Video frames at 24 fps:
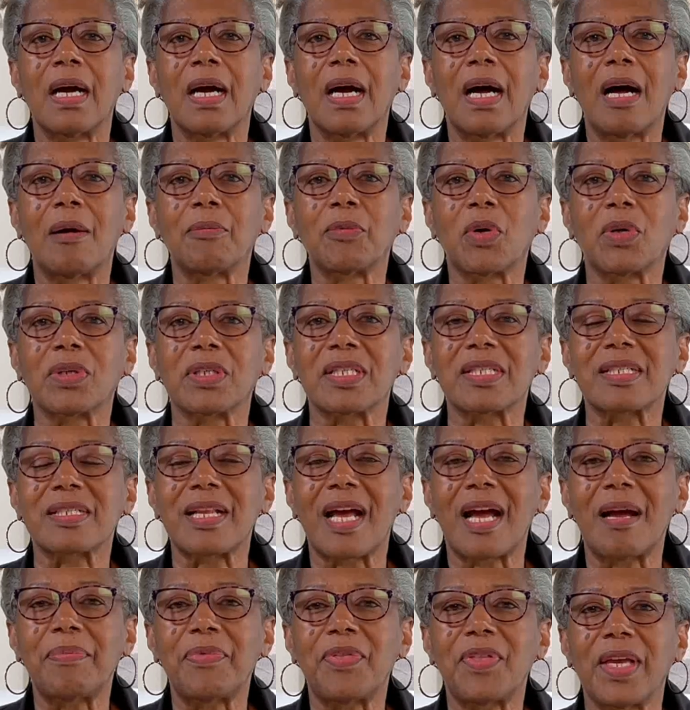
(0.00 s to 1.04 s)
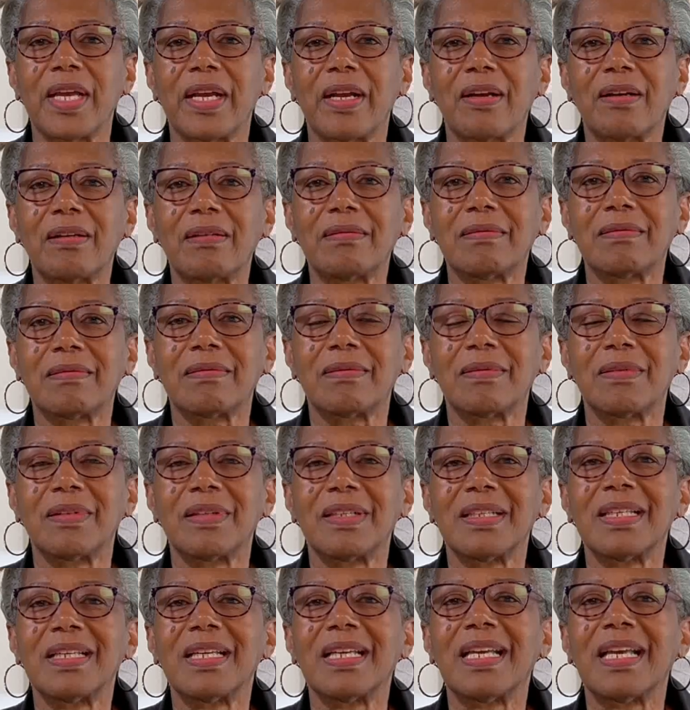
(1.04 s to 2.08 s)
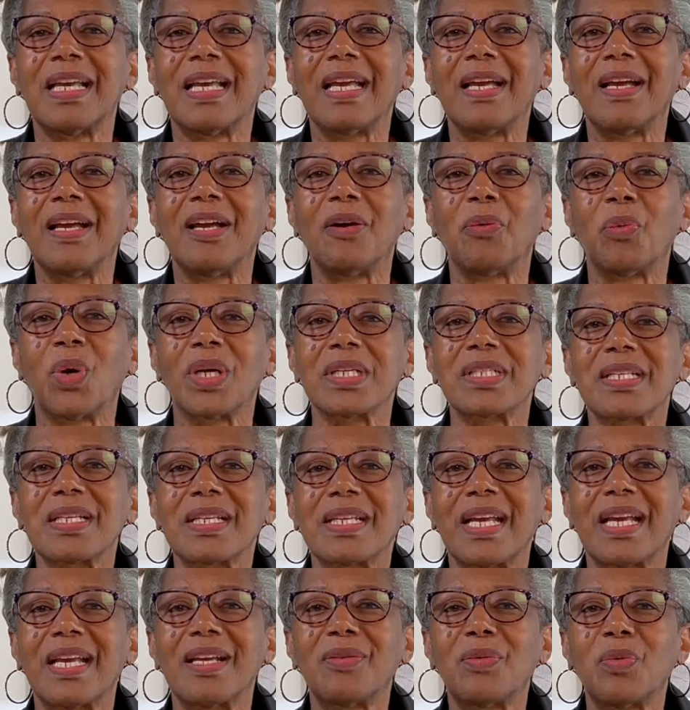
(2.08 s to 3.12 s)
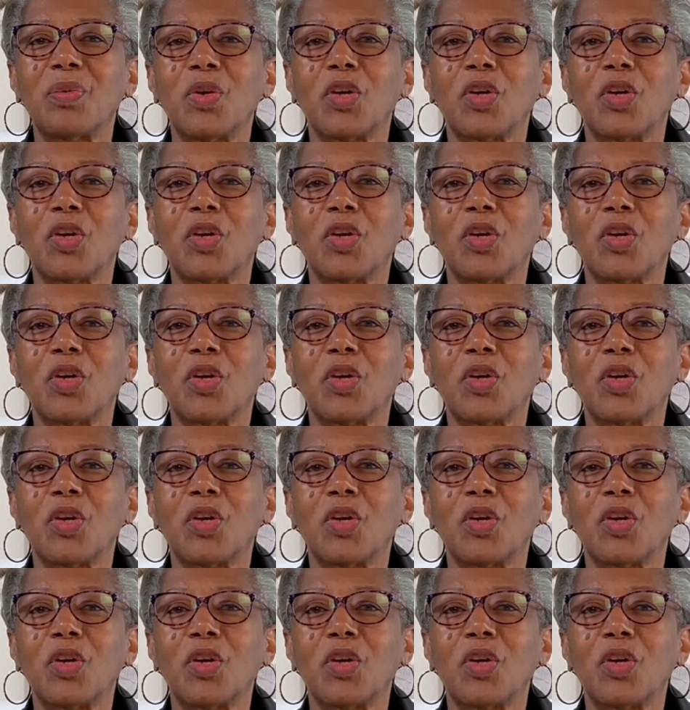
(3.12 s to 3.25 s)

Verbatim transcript: I'm going to stop there. And once again,